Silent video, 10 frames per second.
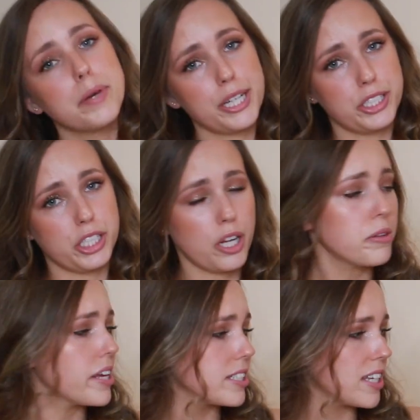because you
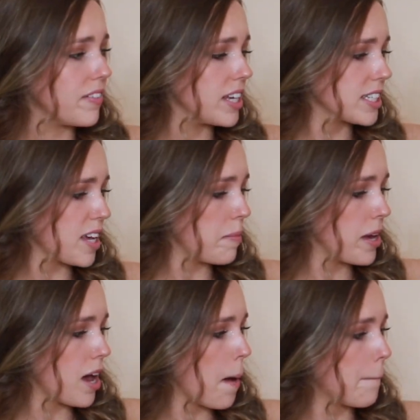know Thanksgiving is
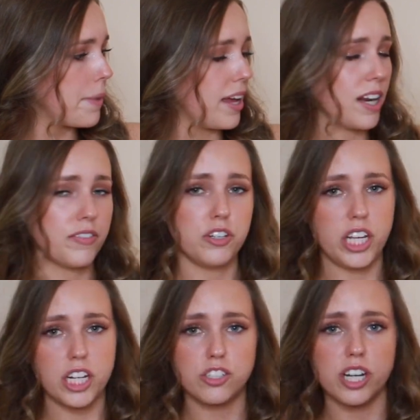coming up, and if you
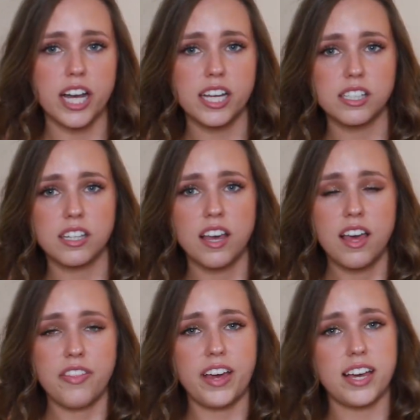need a dress
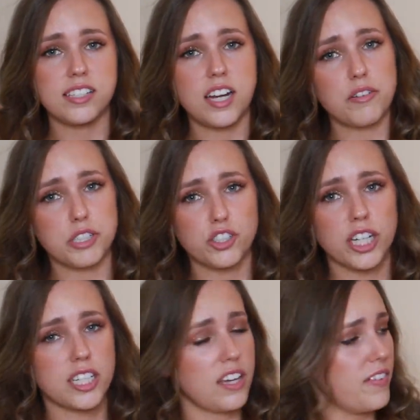that is not
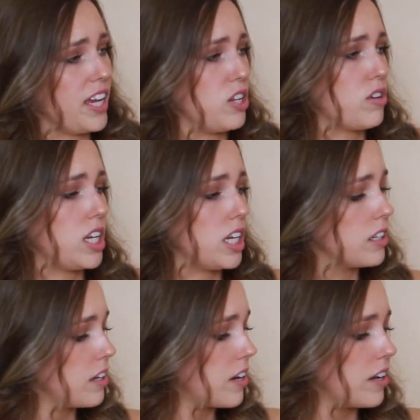restrictive and you can
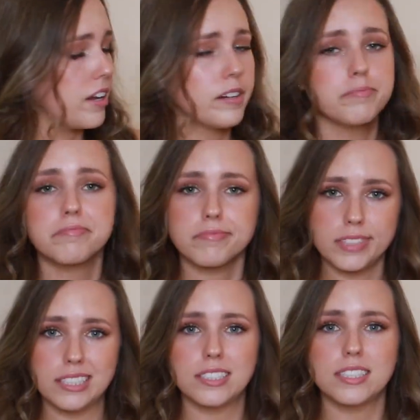eat a lot in,
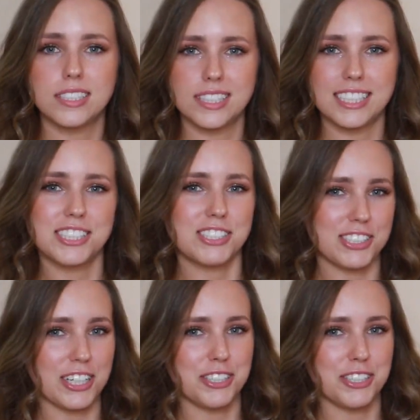this is your